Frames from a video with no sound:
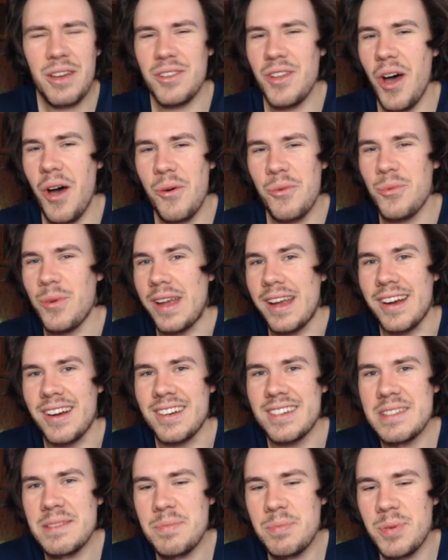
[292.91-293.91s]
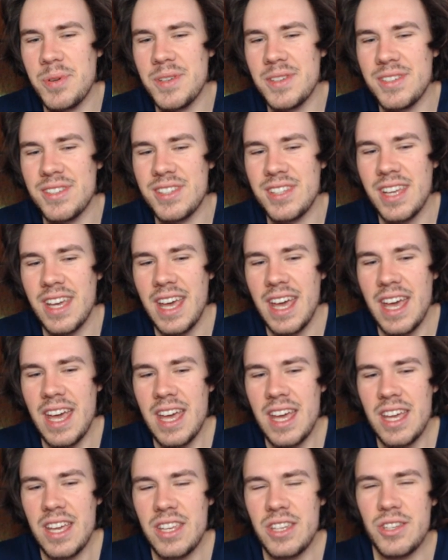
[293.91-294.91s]
not weird to put
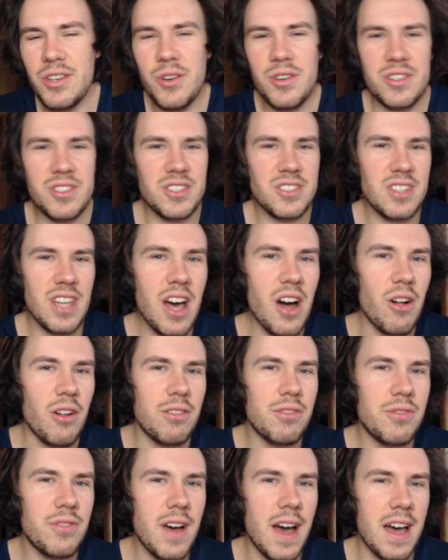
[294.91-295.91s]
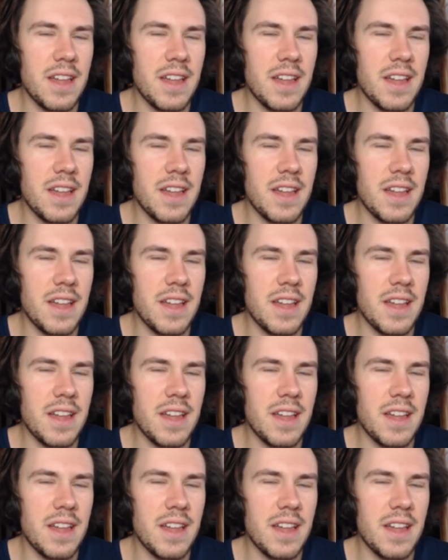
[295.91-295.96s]
yourself